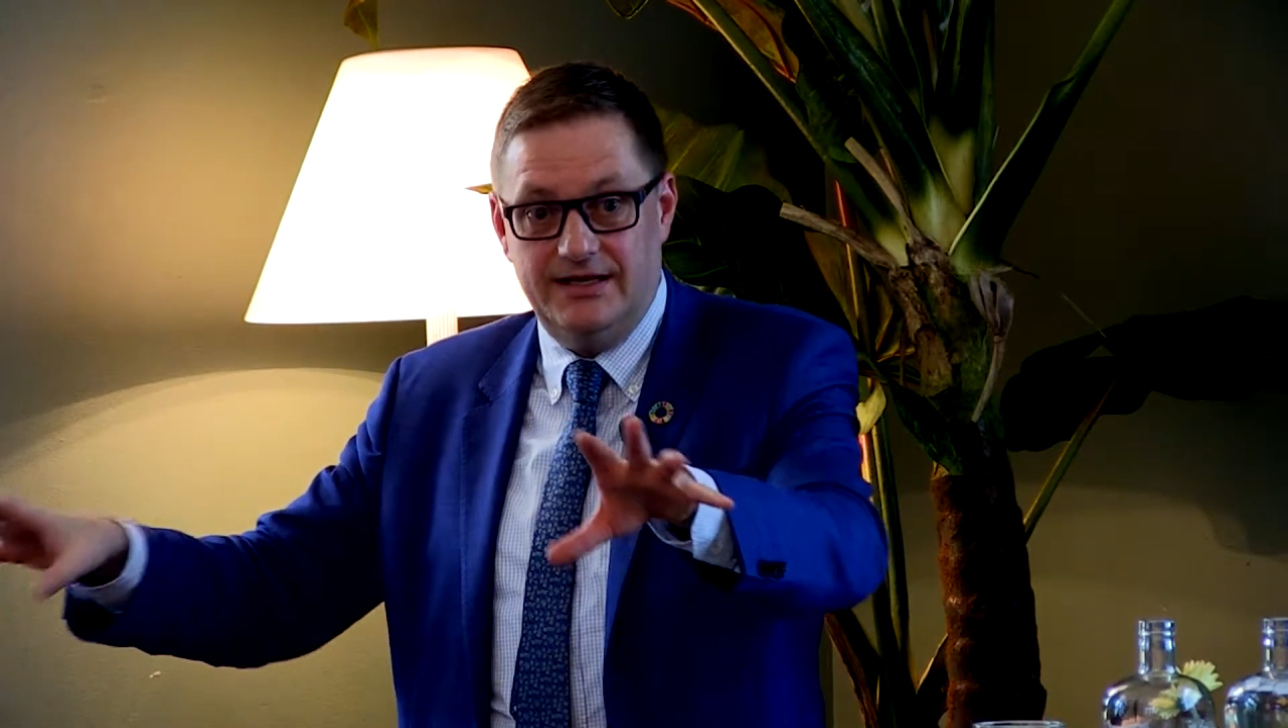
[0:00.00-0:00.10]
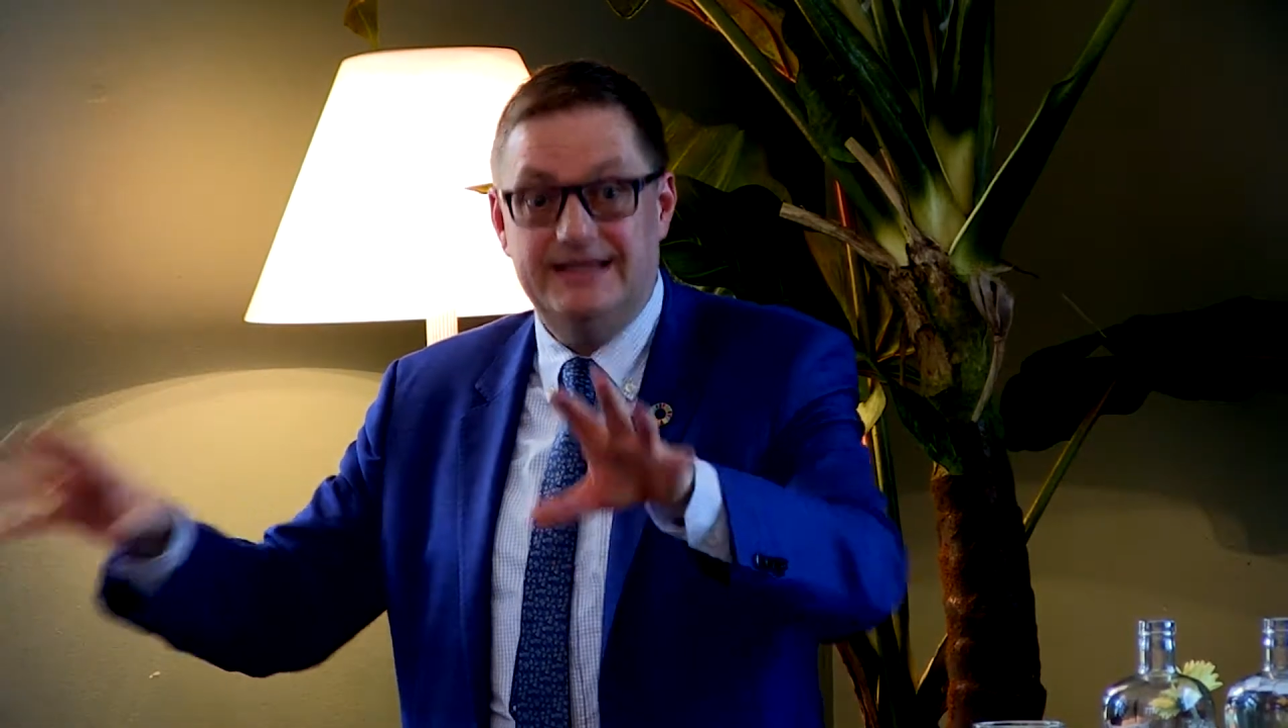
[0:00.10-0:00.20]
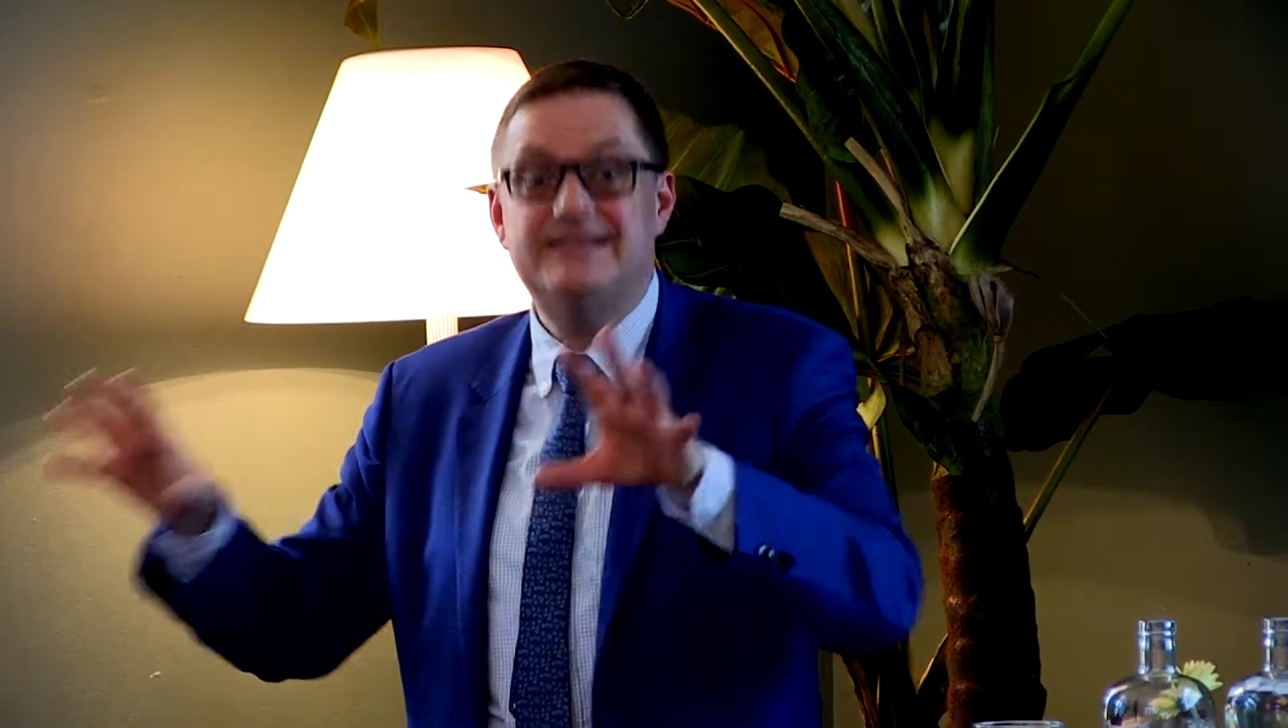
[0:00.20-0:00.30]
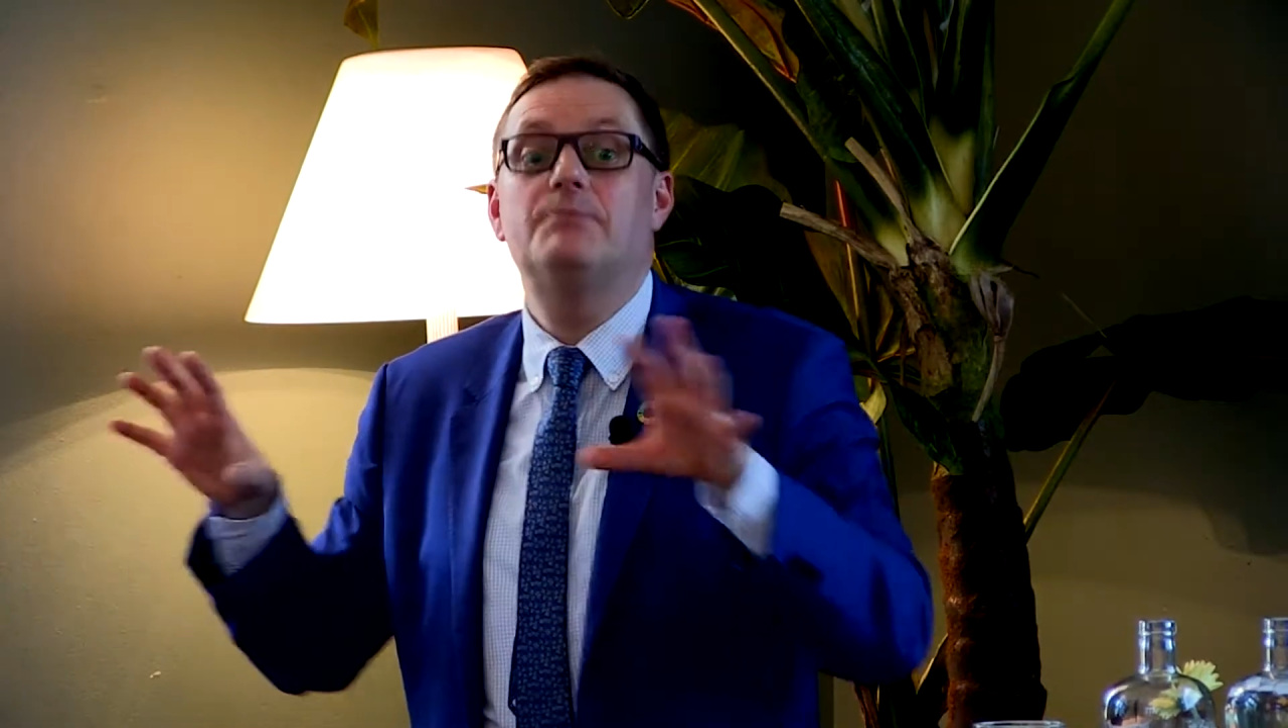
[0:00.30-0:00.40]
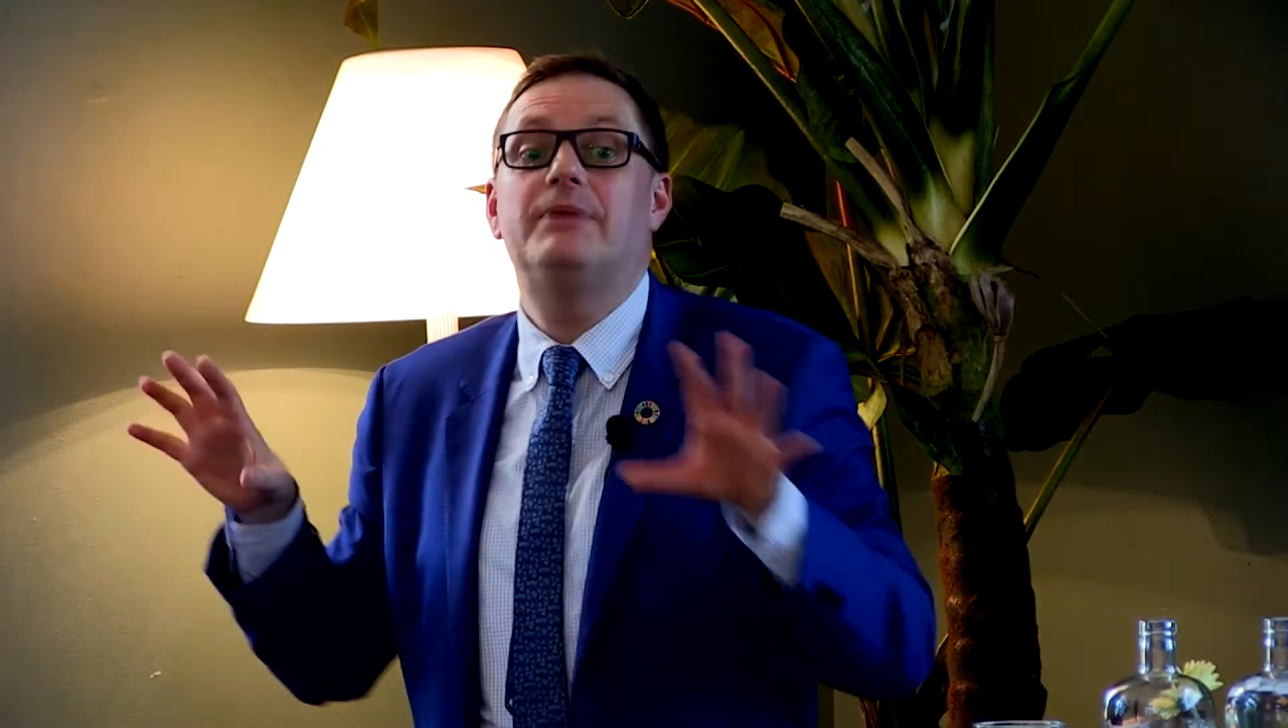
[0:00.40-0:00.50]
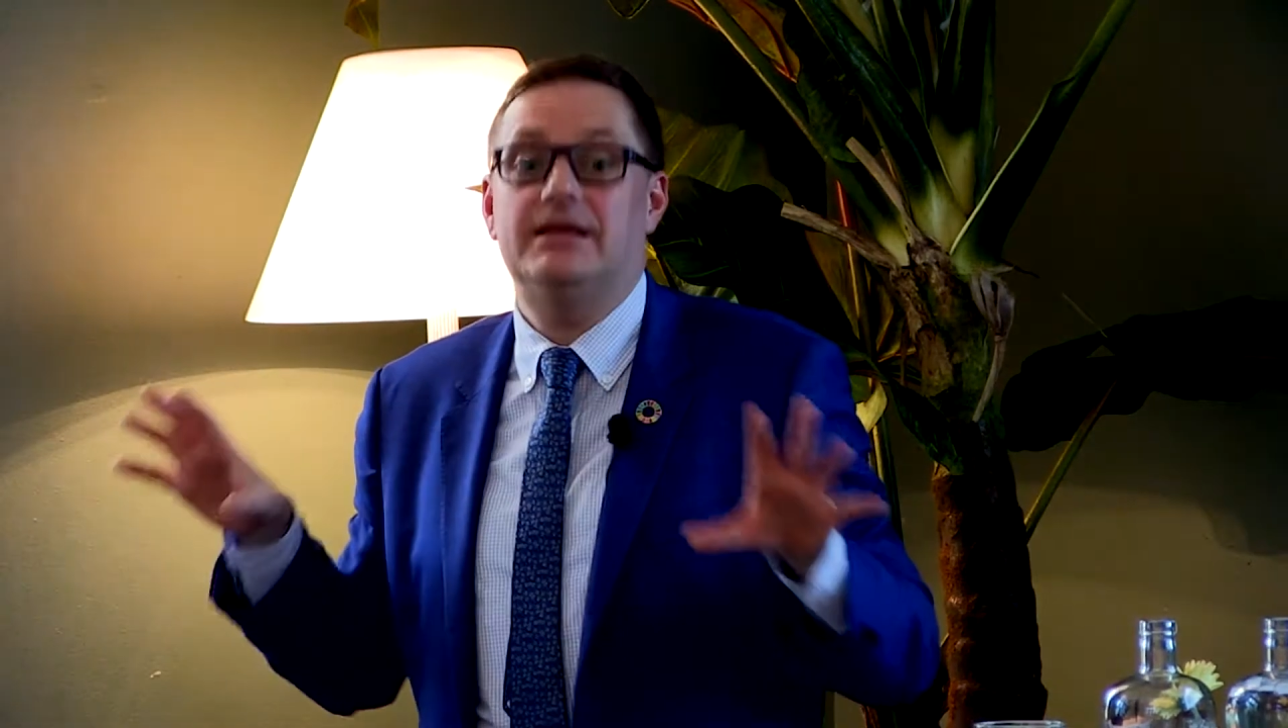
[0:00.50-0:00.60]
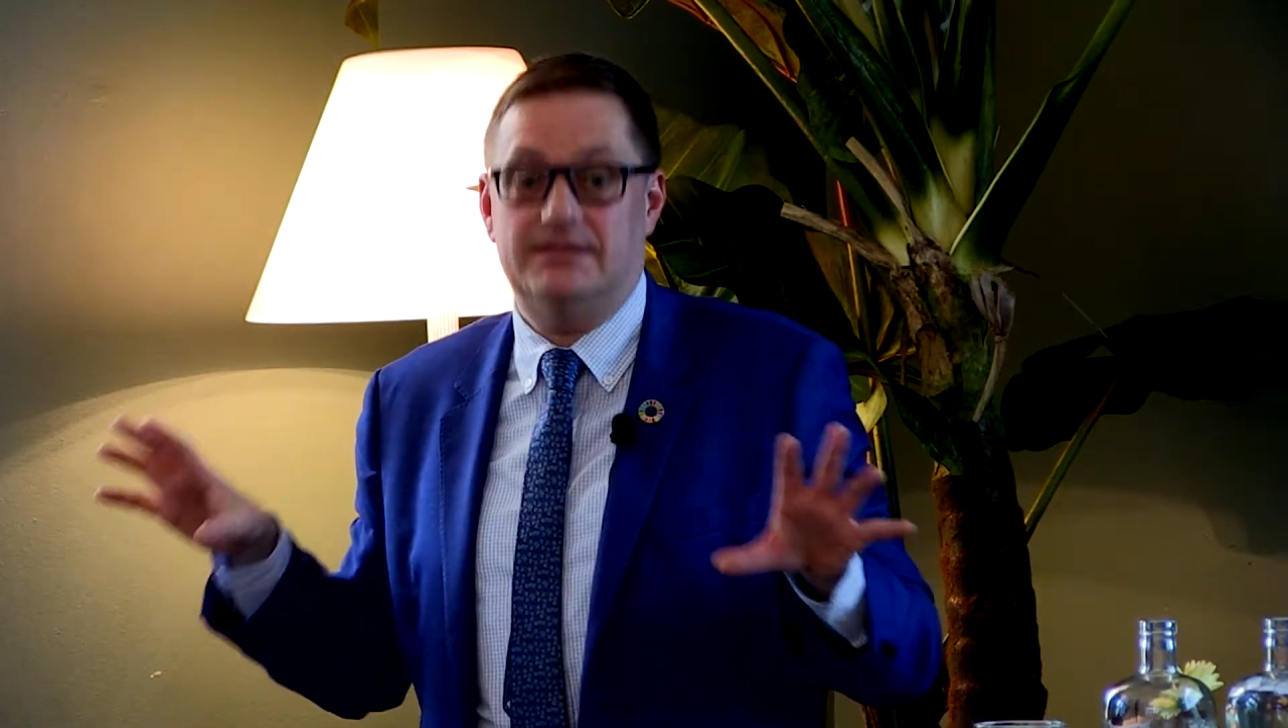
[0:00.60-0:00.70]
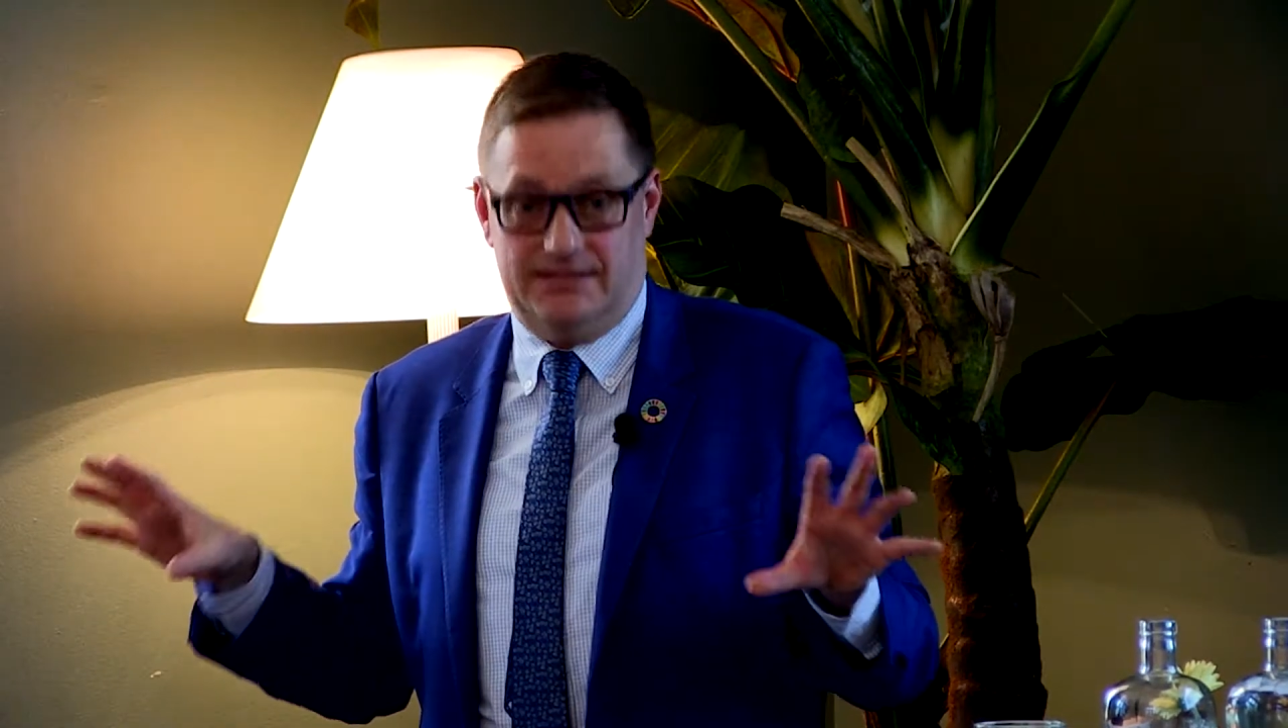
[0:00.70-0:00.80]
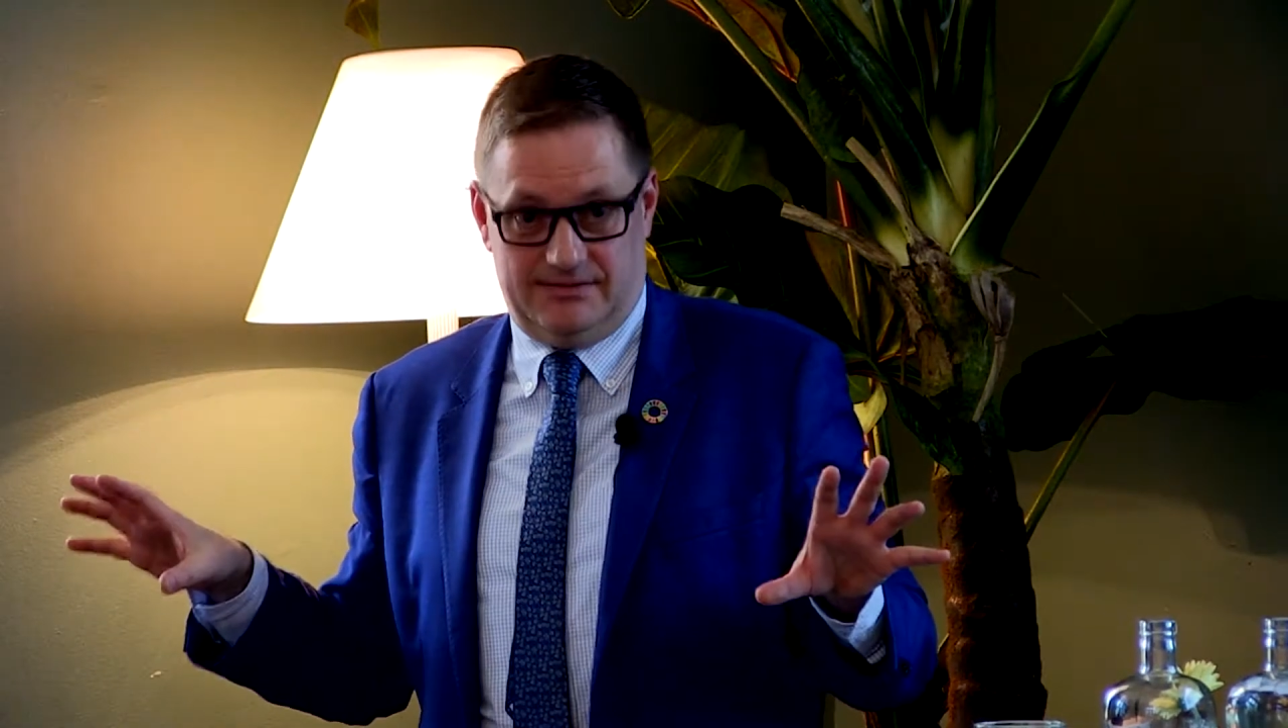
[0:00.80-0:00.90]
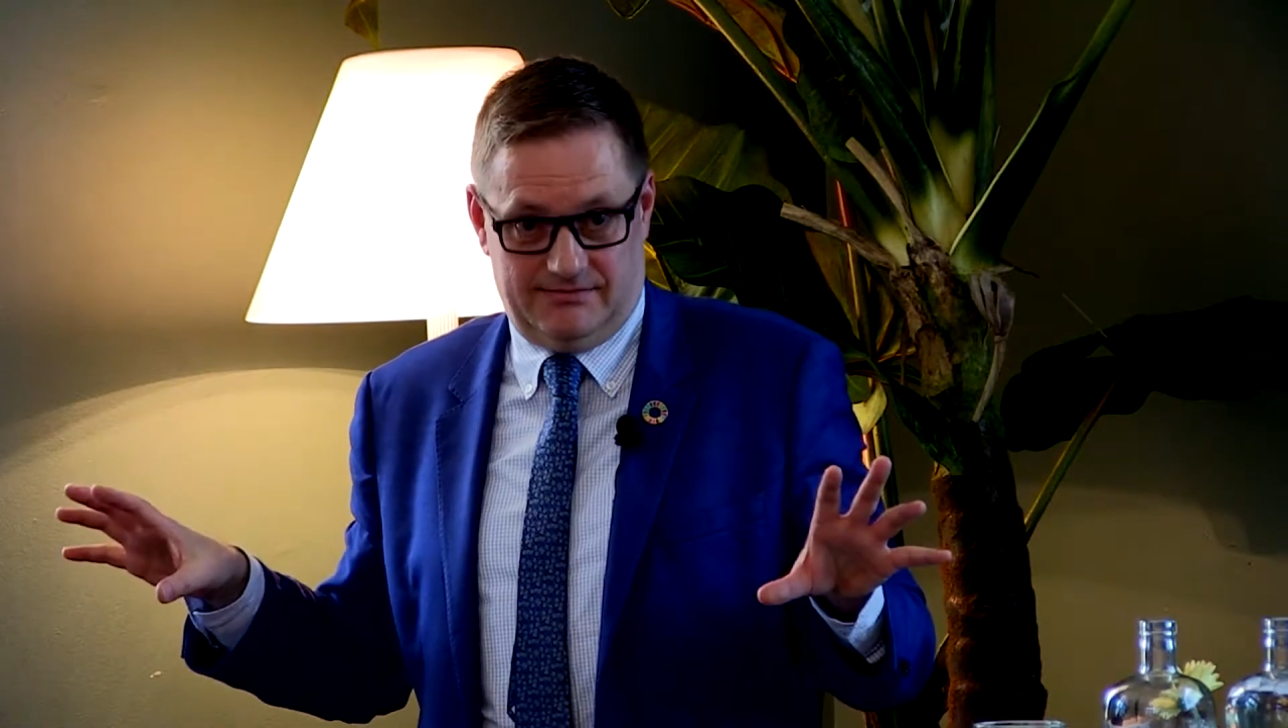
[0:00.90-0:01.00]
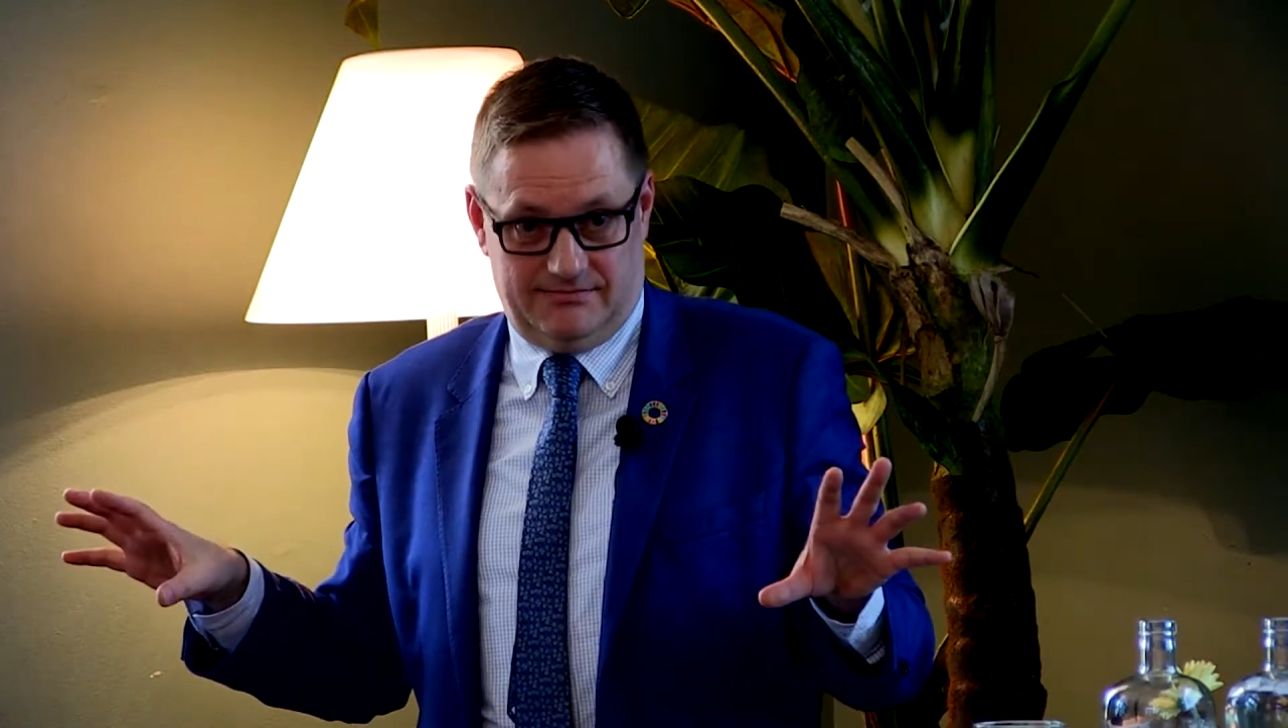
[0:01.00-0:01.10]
is the biggest.